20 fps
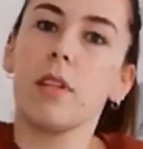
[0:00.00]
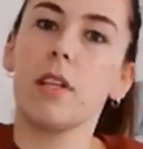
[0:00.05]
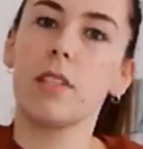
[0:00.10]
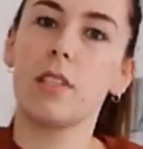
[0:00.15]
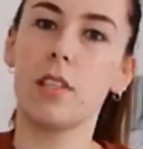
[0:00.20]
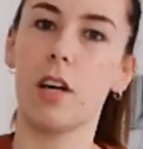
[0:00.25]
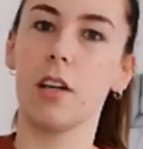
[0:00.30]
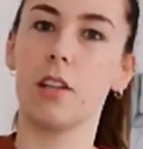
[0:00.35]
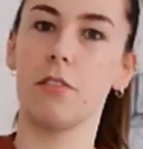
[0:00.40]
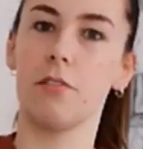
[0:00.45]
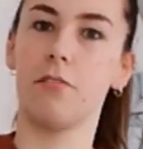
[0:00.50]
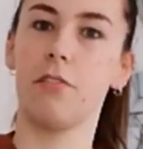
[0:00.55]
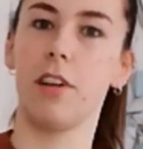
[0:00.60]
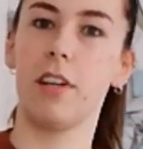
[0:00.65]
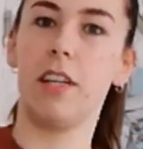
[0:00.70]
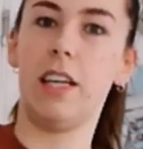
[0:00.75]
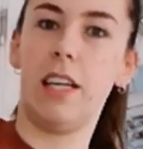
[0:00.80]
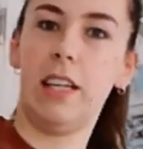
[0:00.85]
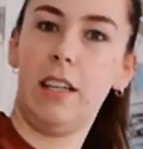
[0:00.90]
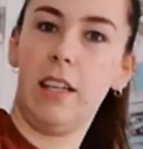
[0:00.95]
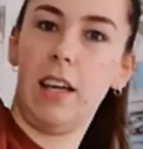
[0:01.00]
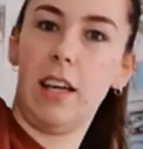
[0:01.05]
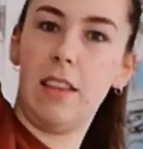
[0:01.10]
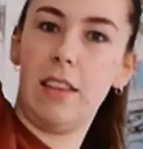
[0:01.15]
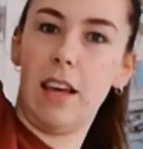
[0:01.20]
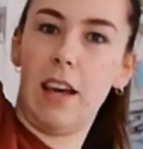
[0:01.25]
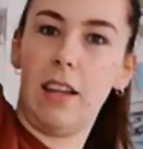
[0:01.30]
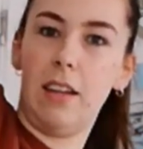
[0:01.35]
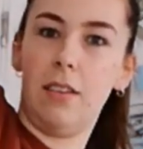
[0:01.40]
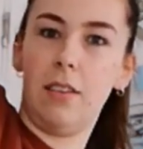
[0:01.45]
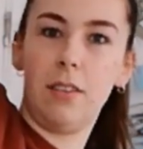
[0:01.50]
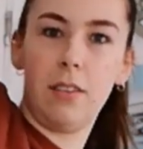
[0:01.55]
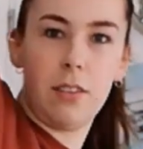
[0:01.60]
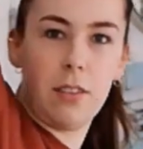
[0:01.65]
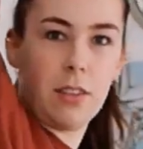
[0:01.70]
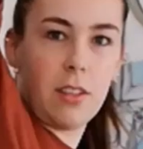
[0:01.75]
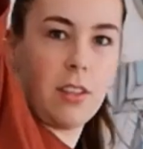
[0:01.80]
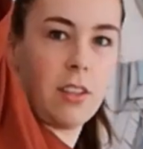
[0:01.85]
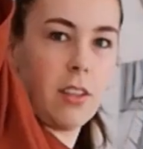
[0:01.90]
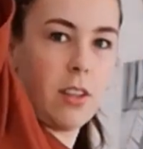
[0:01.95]
tuck the front in and then
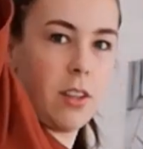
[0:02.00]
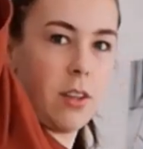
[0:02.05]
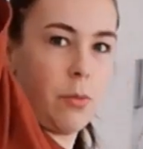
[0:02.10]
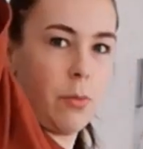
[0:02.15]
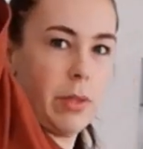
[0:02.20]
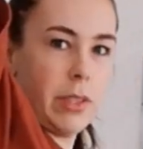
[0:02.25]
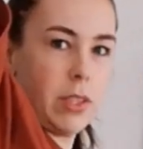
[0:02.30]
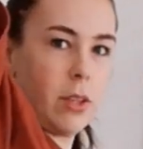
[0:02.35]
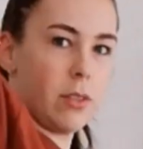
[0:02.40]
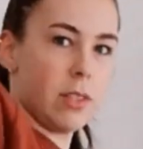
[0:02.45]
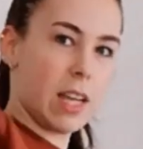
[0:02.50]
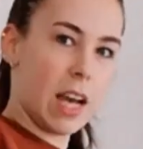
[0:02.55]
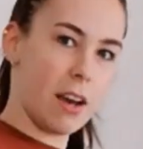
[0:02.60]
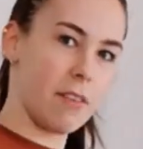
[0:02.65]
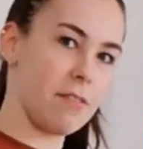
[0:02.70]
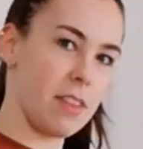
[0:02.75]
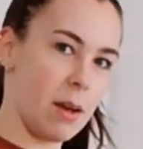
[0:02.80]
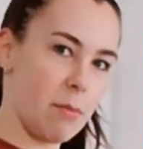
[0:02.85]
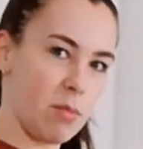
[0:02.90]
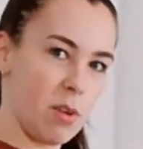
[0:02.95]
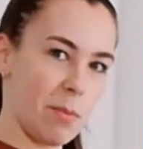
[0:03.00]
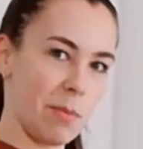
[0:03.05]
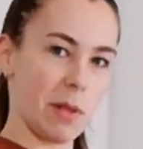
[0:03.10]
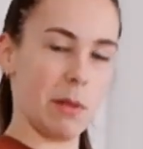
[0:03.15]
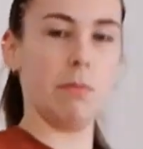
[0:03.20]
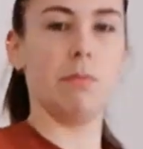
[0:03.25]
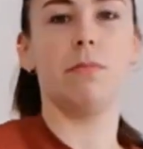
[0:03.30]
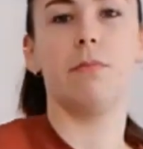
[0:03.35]
we don't have that problem.